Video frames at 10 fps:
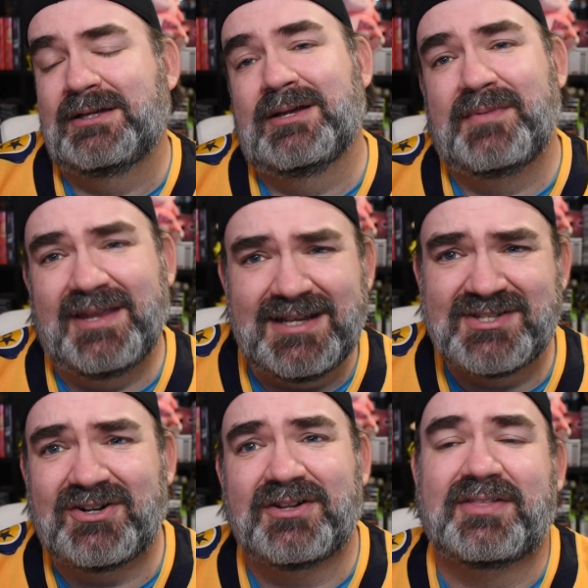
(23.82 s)
But then I
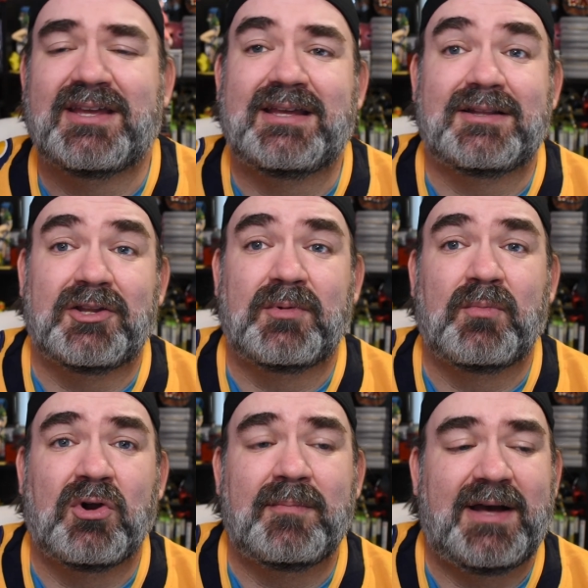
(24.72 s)
started thinking a little bit
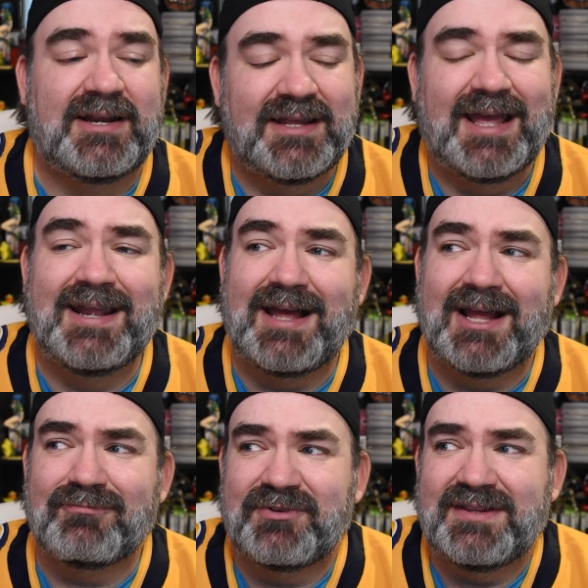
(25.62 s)
more about it, and
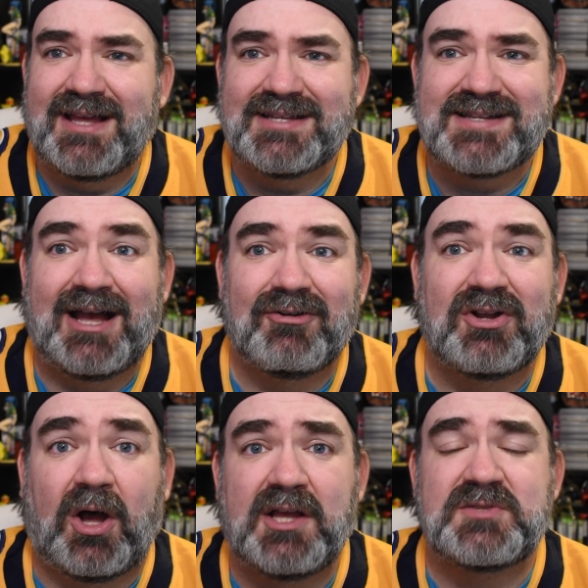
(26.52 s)
I realized how
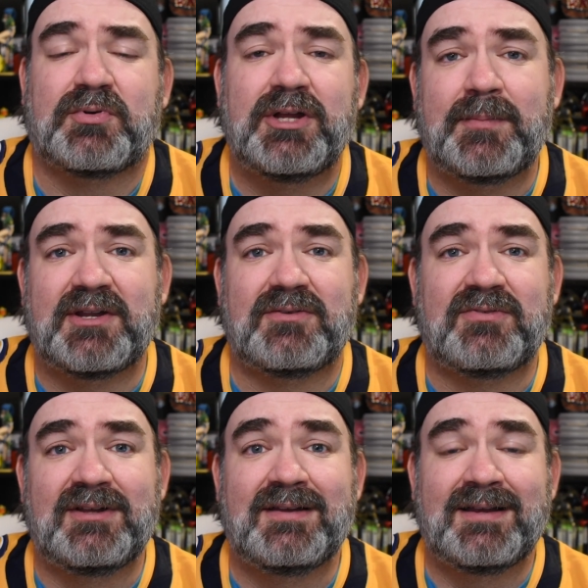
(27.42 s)
cost
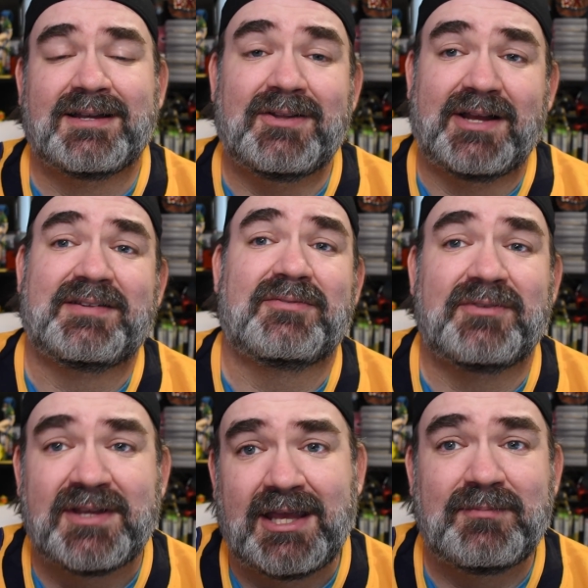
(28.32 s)
prohibitive collecting
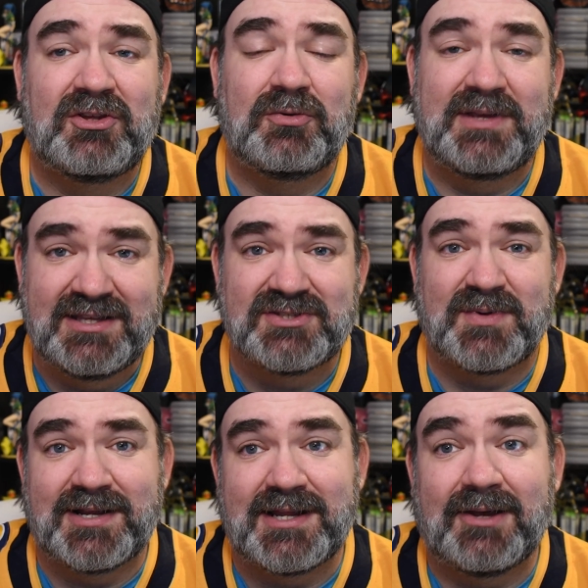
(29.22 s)
for the GameCube is
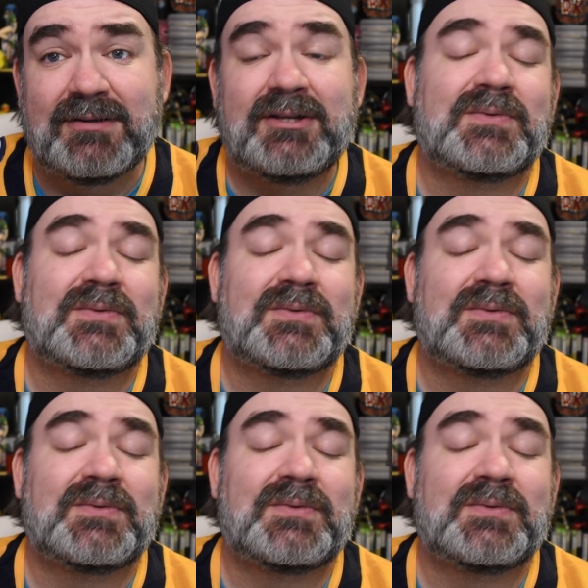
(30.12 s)
right now.